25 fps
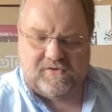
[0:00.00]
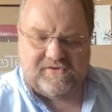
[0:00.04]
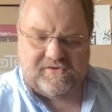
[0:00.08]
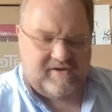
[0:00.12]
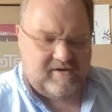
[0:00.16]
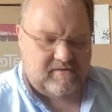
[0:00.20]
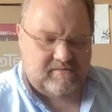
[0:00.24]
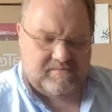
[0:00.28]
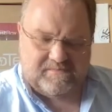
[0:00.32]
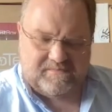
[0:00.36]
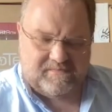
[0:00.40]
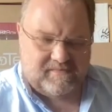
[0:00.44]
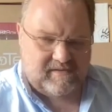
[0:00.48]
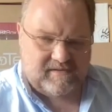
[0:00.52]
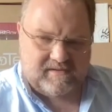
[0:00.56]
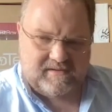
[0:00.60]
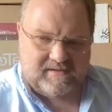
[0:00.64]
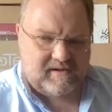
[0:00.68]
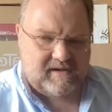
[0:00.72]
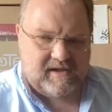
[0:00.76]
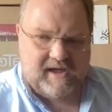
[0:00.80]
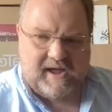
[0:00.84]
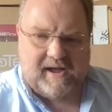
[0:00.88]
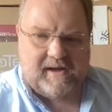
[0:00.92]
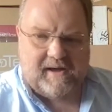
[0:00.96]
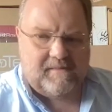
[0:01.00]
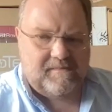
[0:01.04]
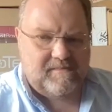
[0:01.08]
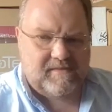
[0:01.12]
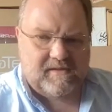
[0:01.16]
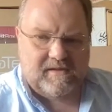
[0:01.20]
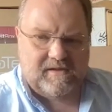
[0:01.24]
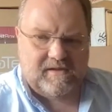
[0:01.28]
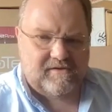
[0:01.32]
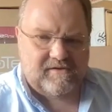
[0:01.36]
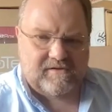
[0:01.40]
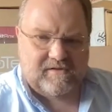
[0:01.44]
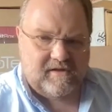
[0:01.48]
So yeah,
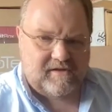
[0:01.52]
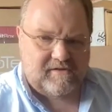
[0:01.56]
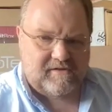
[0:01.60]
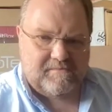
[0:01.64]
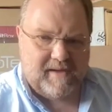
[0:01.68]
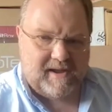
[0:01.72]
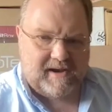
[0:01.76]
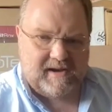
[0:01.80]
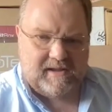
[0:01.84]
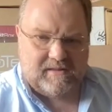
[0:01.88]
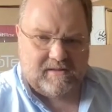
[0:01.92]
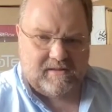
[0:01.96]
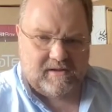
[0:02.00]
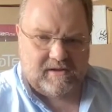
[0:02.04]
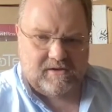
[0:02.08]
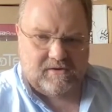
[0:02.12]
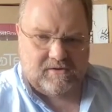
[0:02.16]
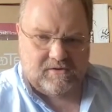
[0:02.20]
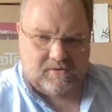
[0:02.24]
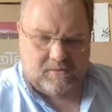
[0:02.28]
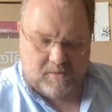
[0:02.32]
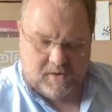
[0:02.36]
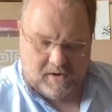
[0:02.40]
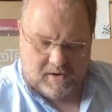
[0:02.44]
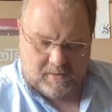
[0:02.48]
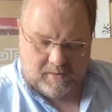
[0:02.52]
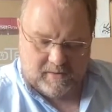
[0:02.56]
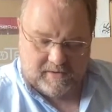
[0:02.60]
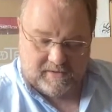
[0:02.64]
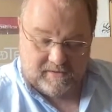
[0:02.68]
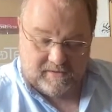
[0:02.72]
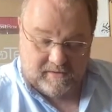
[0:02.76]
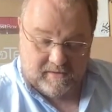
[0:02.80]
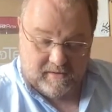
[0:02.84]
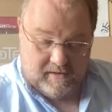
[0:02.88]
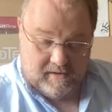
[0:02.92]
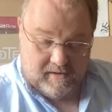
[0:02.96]
there's many that you could work with,